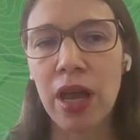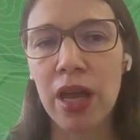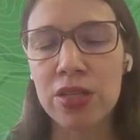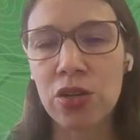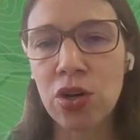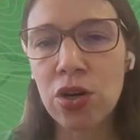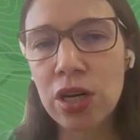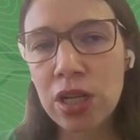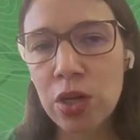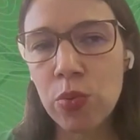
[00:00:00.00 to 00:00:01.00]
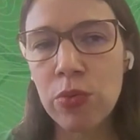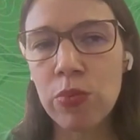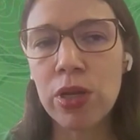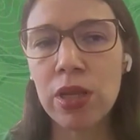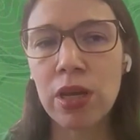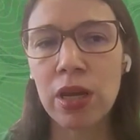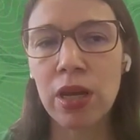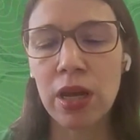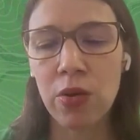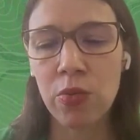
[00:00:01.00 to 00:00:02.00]
As currently,
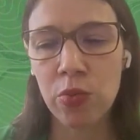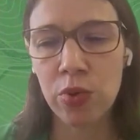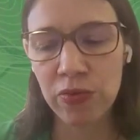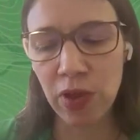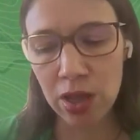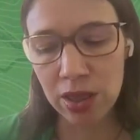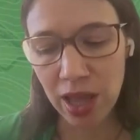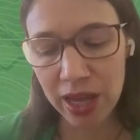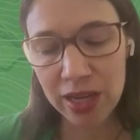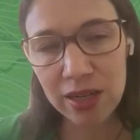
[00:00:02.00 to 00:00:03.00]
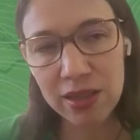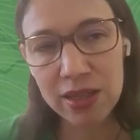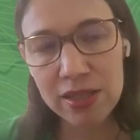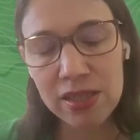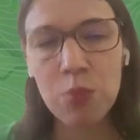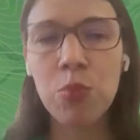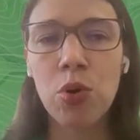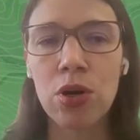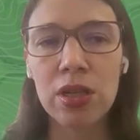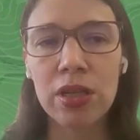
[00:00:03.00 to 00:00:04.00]
we've aligned things
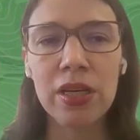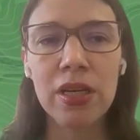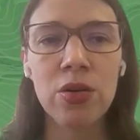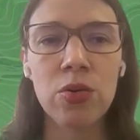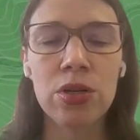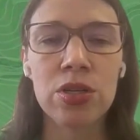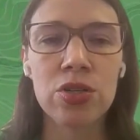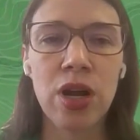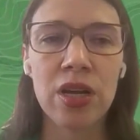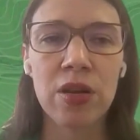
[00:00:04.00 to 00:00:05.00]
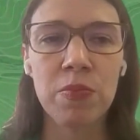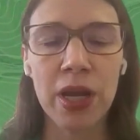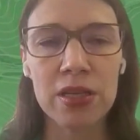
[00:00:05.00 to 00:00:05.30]
temporally in order to try to